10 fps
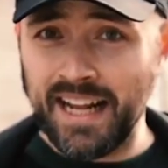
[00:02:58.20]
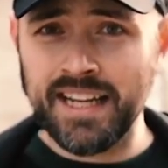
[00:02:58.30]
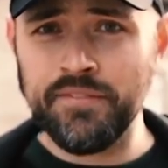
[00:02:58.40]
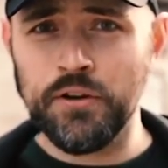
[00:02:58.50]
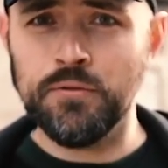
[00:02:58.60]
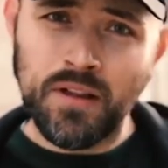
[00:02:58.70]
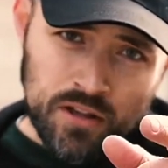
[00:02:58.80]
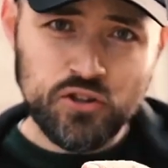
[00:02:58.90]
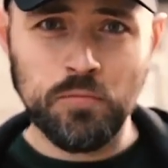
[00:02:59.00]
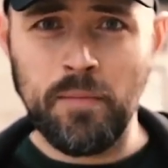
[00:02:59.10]
and I leave you
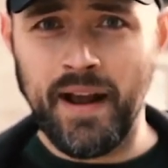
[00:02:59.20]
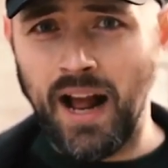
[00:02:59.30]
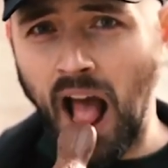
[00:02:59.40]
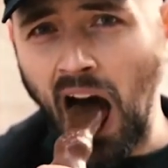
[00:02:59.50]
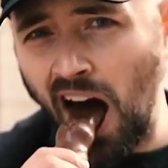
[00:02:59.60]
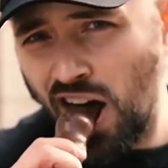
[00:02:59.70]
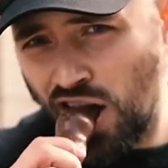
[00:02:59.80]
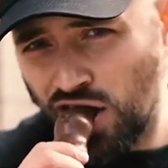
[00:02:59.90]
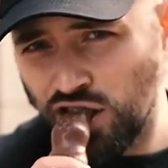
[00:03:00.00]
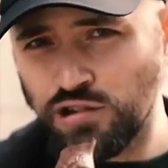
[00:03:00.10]
to
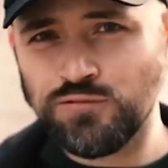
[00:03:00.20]
prepare.